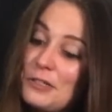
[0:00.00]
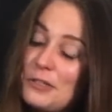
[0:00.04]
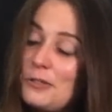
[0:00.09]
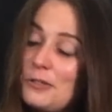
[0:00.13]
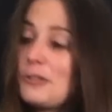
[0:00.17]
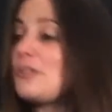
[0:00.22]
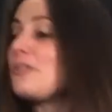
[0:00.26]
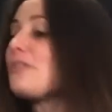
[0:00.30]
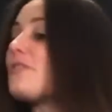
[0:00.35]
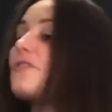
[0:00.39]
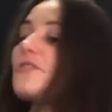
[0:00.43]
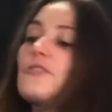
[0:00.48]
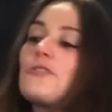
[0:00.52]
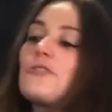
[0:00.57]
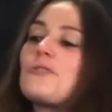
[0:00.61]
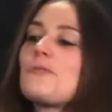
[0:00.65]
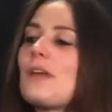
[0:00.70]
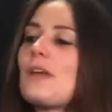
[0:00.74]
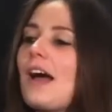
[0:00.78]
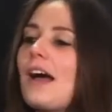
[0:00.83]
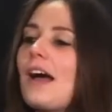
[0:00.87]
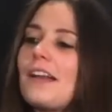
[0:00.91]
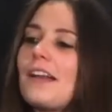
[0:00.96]
you can
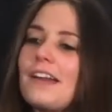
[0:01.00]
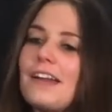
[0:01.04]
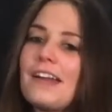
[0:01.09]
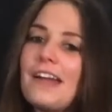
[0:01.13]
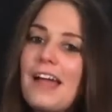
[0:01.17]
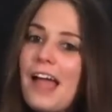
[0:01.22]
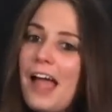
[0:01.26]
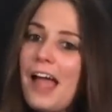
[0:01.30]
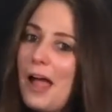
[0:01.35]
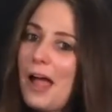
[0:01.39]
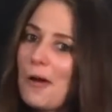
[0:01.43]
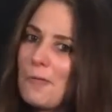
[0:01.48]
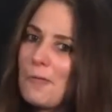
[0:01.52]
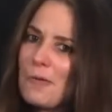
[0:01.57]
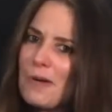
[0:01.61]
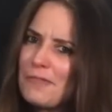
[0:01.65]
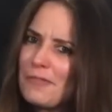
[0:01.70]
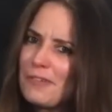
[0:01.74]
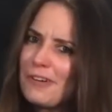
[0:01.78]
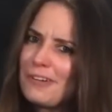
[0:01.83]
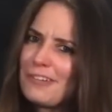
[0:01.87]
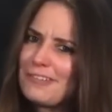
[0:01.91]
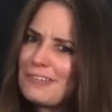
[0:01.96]
do that.
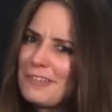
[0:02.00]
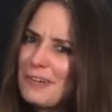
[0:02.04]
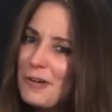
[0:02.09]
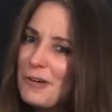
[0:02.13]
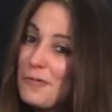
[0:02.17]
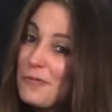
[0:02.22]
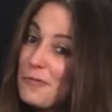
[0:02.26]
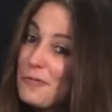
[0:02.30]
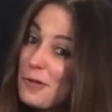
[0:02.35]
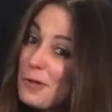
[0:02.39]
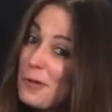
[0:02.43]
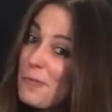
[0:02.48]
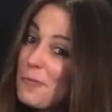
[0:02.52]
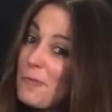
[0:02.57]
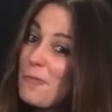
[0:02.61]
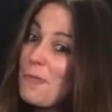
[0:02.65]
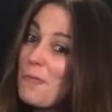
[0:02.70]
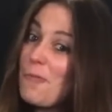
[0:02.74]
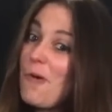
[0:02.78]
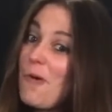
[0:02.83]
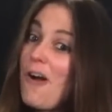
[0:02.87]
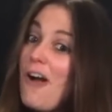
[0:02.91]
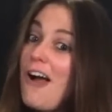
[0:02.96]
However, if we
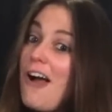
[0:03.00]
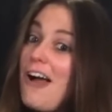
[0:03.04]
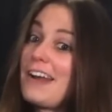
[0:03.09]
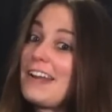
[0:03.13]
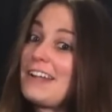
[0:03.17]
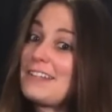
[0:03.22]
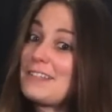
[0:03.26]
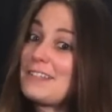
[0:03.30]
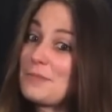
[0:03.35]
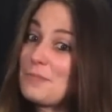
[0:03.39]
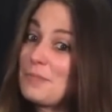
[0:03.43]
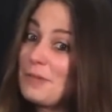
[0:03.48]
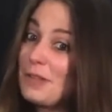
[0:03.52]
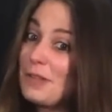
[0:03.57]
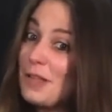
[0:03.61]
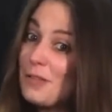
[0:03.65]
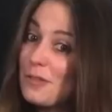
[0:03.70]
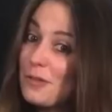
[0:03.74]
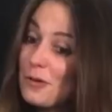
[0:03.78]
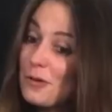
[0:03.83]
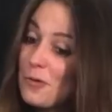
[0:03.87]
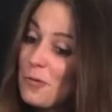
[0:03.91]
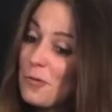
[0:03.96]
wanted to
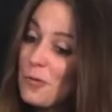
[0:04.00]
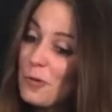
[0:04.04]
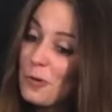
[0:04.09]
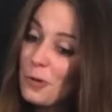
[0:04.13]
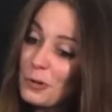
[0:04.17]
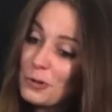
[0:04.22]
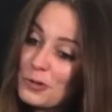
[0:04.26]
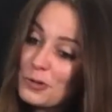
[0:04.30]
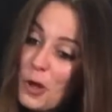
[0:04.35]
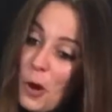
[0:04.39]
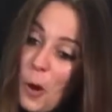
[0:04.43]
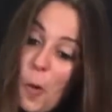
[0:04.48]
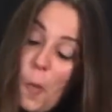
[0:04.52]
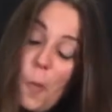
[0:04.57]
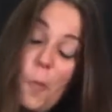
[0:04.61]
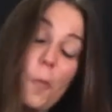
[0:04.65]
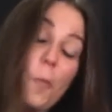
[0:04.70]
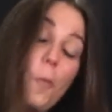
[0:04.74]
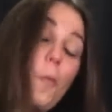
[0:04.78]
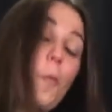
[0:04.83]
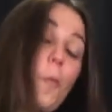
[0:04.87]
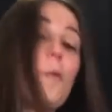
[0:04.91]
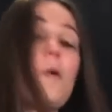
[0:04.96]
play the chords
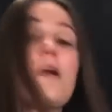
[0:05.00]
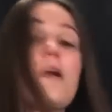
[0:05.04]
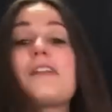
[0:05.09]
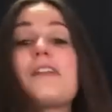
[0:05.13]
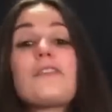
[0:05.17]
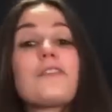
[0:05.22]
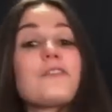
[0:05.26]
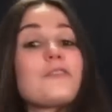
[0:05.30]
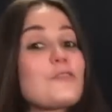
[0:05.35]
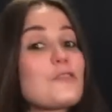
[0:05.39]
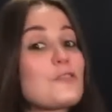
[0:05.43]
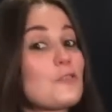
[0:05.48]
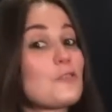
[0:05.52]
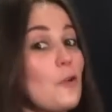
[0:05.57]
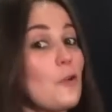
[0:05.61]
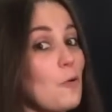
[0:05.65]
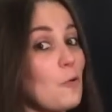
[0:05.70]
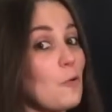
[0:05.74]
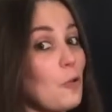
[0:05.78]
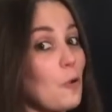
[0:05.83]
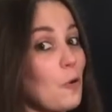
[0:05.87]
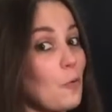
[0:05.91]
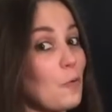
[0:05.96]
with the
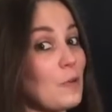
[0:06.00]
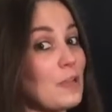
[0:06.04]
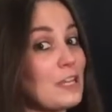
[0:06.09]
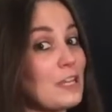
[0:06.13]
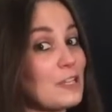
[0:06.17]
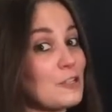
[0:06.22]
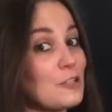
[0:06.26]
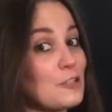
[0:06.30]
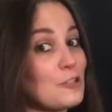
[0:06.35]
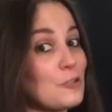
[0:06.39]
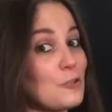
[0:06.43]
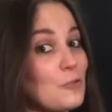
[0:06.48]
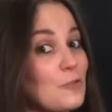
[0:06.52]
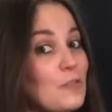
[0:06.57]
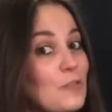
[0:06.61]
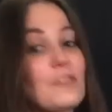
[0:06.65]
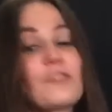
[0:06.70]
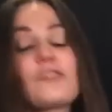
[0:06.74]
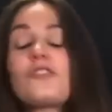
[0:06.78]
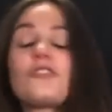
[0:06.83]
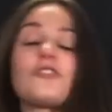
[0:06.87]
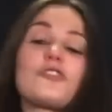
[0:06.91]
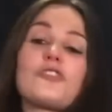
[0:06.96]
solo, we can do
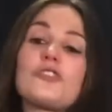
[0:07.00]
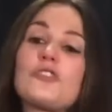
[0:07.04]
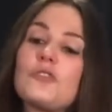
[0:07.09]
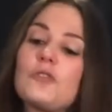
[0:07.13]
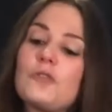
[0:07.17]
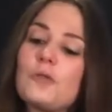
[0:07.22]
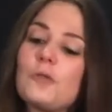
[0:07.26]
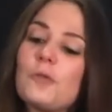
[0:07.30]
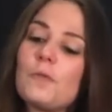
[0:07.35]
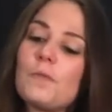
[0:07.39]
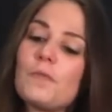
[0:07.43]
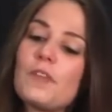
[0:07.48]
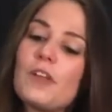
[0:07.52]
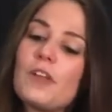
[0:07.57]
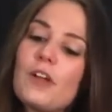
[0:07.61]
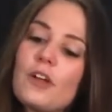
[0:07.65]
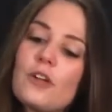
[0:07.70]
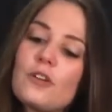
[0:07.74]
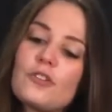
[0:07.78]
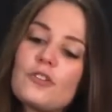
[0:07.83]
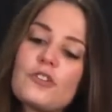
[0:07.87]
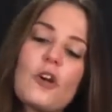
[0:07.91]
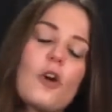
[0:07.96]
this too.
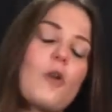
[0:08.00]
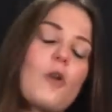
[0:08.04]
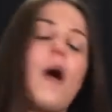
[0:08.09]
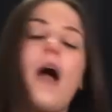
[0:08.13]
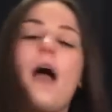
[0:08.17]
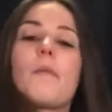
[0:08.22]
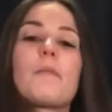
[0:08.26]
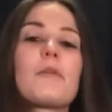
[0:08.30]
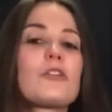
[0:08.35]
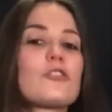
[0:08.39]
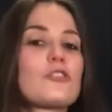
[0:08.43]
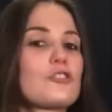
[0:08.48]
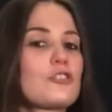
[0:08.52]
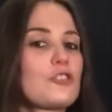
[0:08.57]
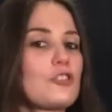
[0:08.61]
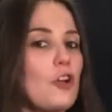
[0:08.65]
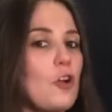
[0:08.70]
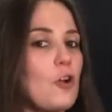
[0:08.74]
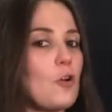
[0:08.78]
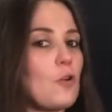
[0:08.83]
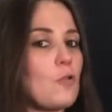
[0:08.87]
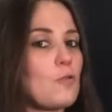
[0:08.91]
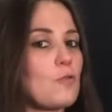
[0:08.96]
So I'm gonna
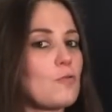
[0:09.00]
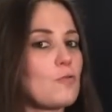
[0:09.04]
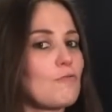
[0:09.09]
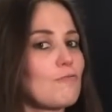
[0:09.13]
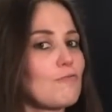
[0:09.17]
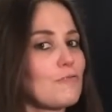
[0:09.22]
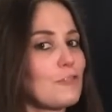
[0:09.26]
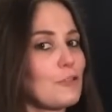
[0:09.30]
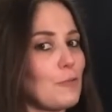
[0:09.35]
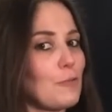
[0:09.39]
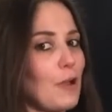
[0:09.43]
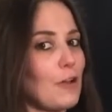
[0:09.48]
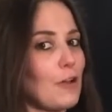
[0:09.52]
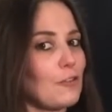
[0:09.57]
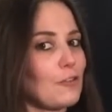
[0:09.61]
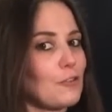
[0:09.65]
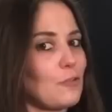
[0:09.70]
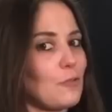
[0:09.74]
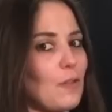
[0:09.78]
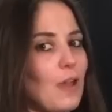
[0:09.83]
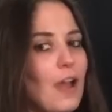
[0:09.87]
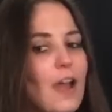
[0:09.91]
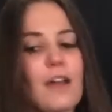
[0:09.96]
show you how to
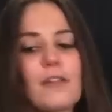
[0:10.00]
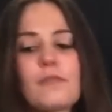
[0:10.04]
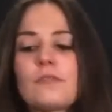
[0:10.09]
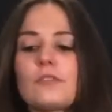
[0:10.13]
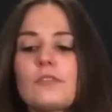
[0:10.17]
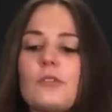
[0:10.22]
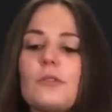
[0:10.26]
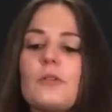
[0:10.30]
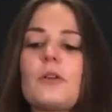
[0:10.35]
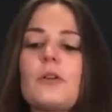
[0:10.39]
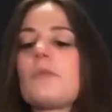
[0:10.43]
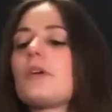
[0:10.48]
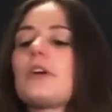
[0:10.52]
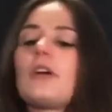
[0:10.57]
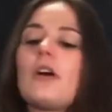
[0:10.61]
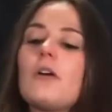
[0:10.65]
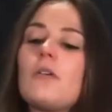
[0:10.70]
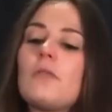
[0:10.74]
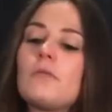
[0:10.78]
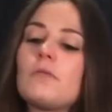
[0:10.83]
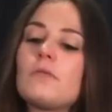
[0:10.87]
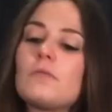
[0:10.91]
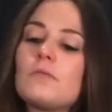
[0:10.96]
do that. So here we
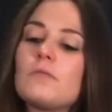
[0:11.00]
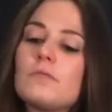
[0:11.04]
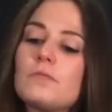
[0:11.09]
go.